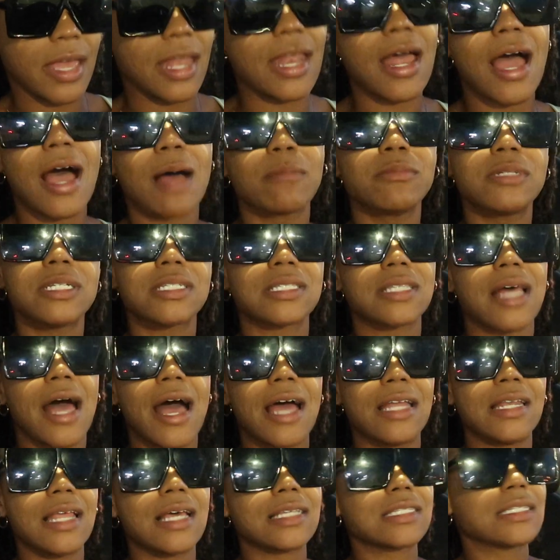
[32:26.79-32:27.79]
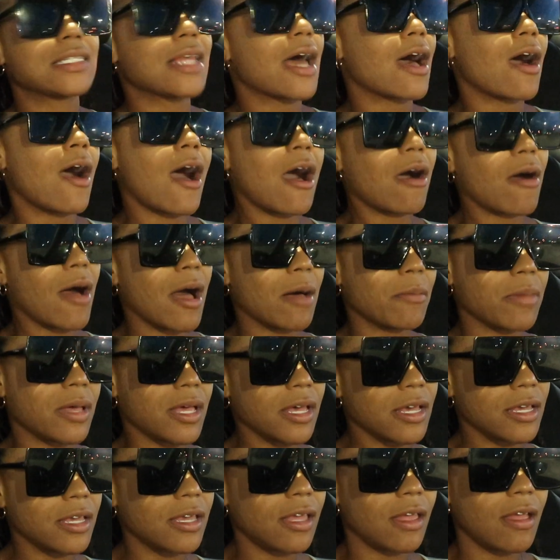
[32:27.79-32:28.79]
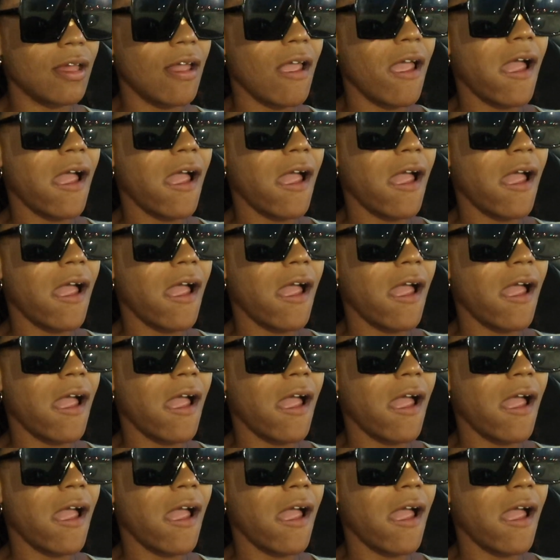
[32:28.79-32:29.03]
And I'm just, uh, that's not how I'm cut.